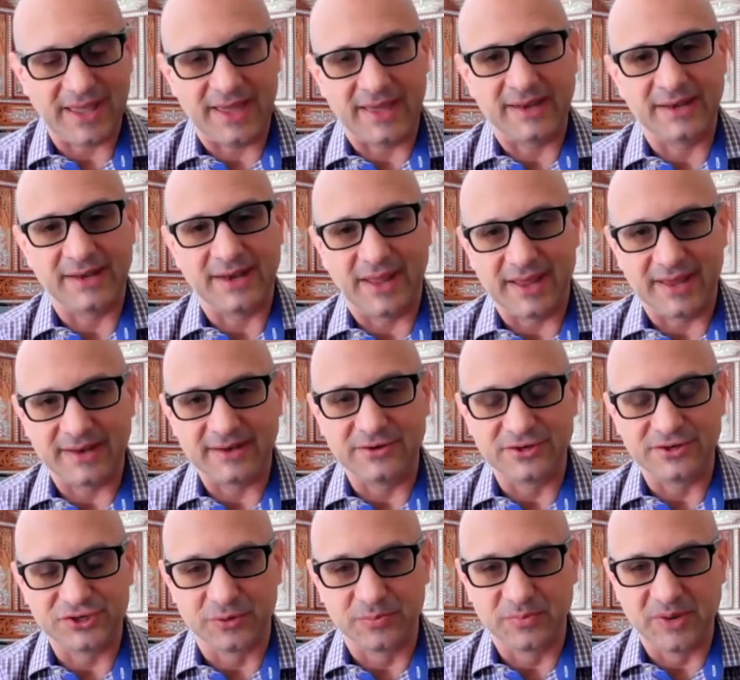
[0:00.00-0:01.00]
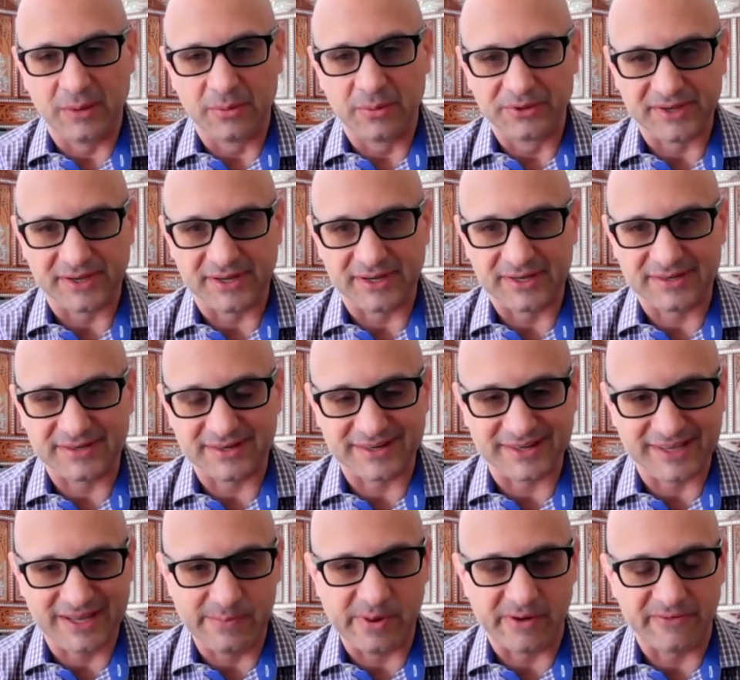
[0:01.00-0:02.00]
and, and you should be able to, to
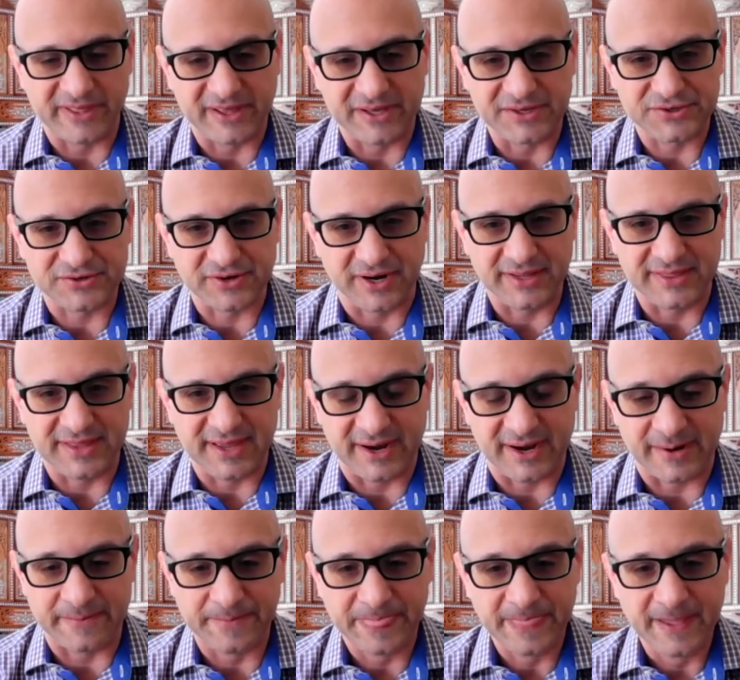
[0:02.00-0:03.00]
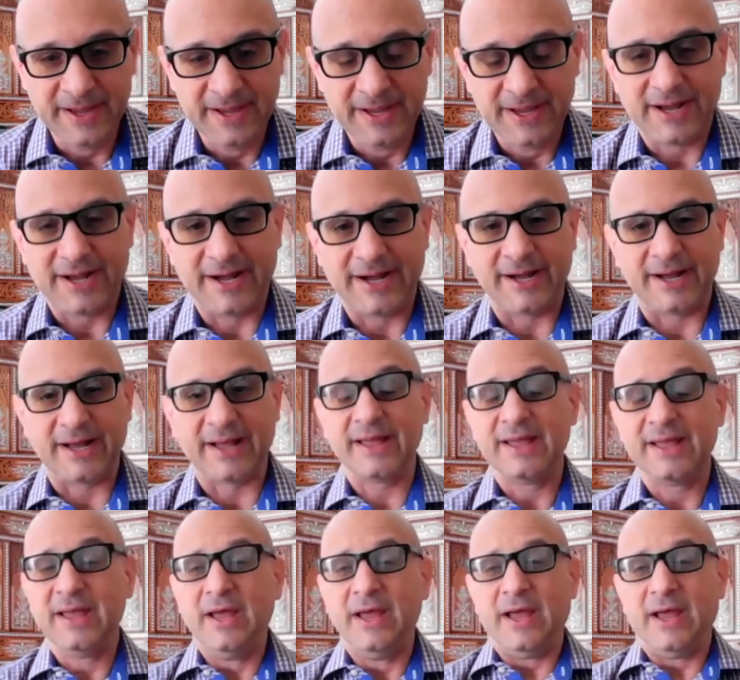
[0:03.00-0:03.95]
keep everything straight there. Uh,